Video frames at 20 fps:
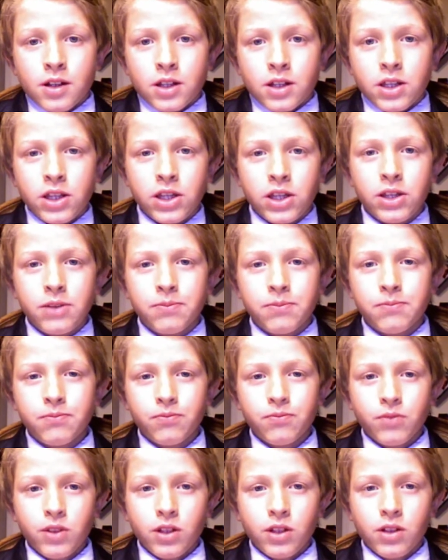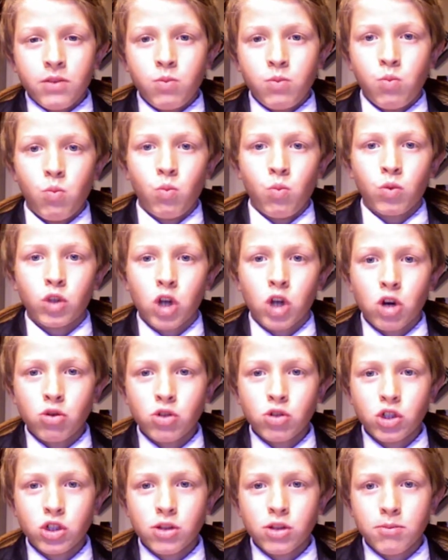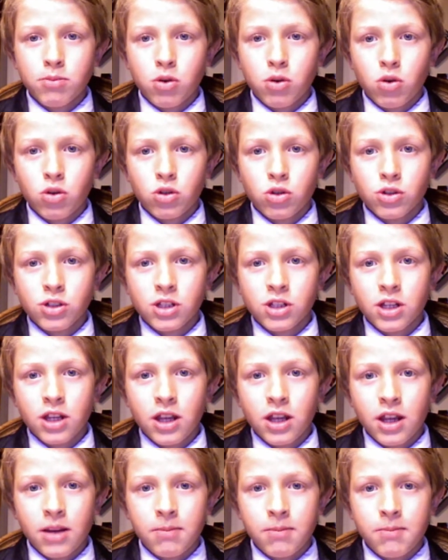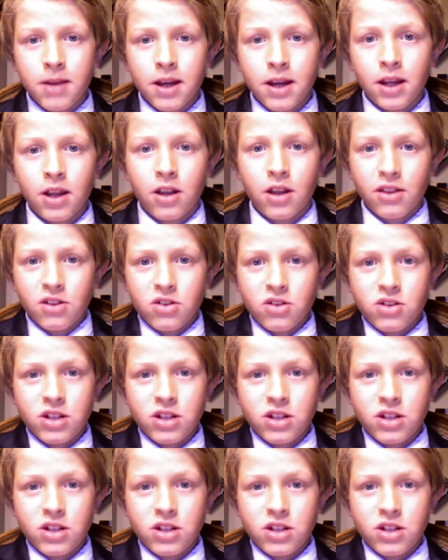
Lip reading: He coached the Bulls and many other